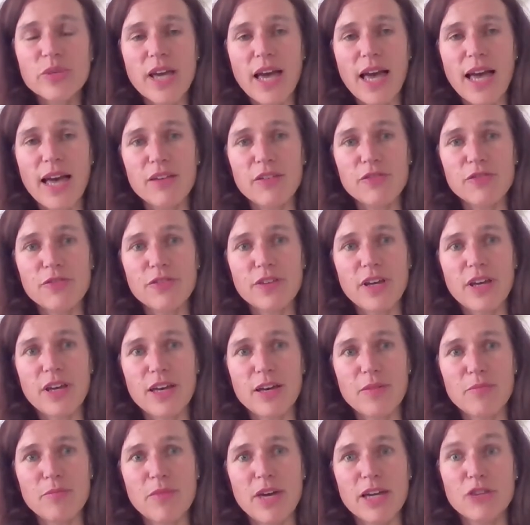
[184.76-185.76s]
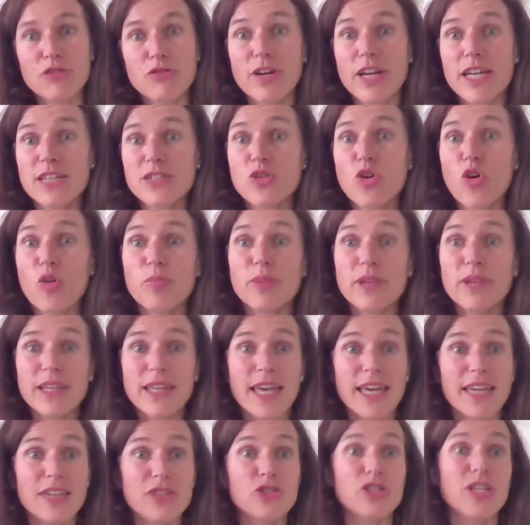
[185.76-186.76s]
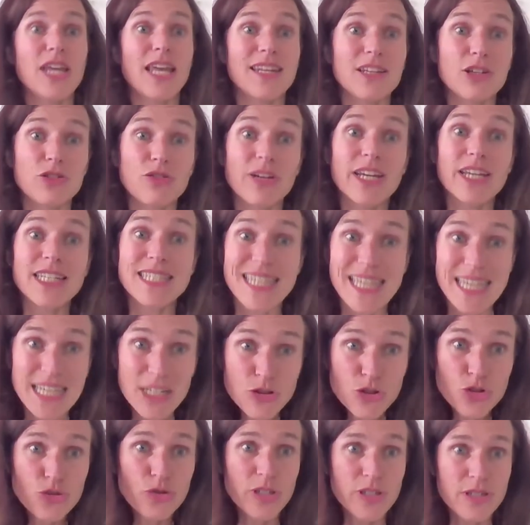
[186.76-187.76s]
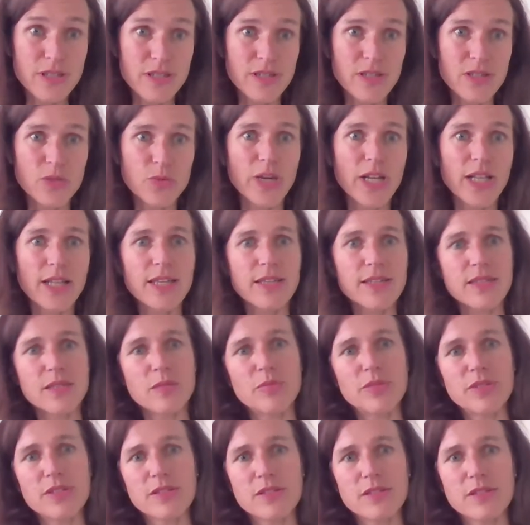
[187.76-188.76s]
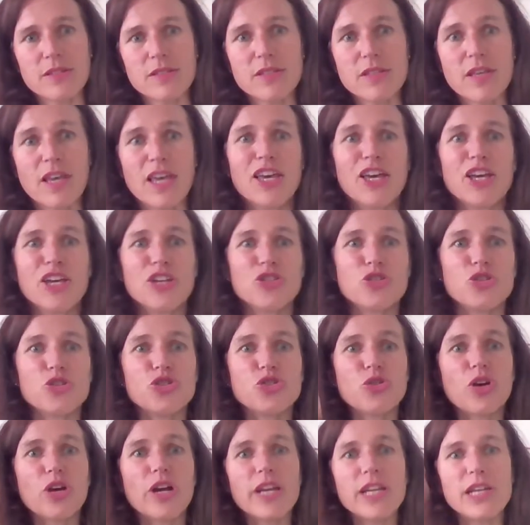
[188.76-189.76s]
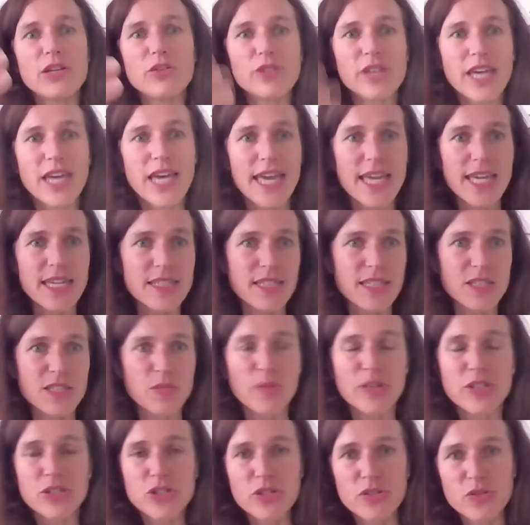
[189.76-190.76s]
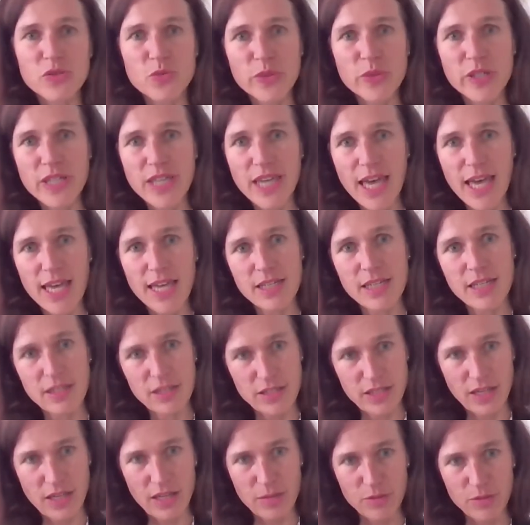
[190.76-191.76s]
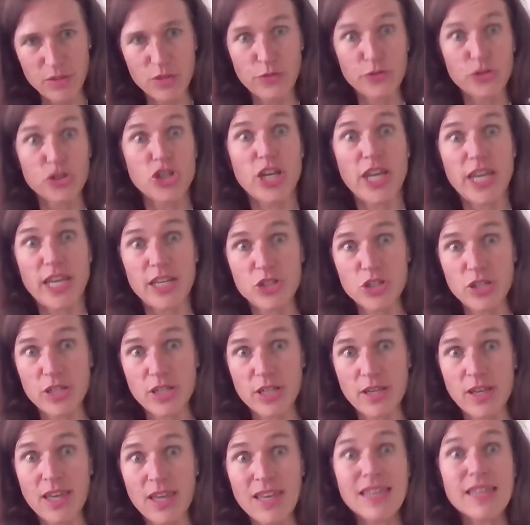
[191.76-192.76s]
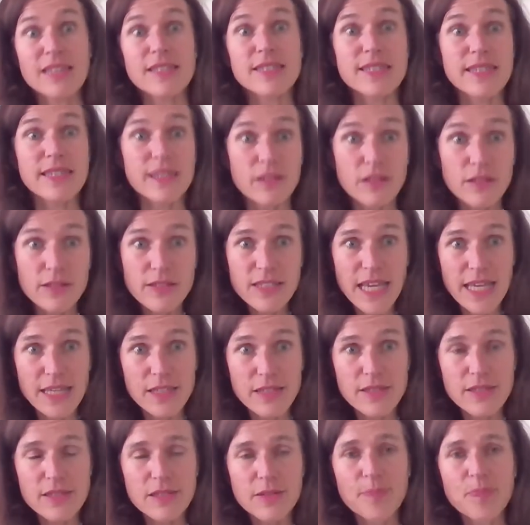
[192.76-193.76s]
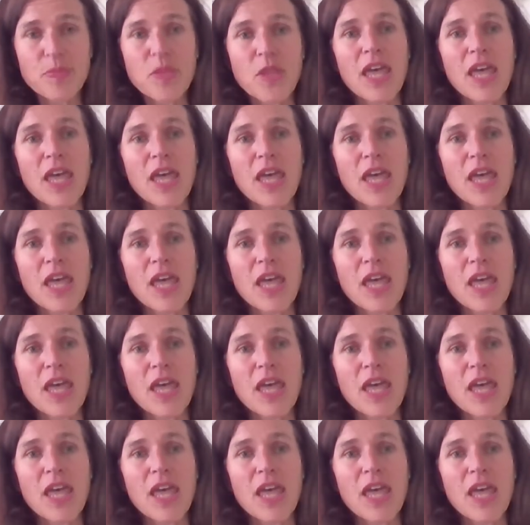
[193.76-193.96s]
we have a great obligation and a great interest as well as a business to try and look ahead as much as we can in terms of changing skill sets.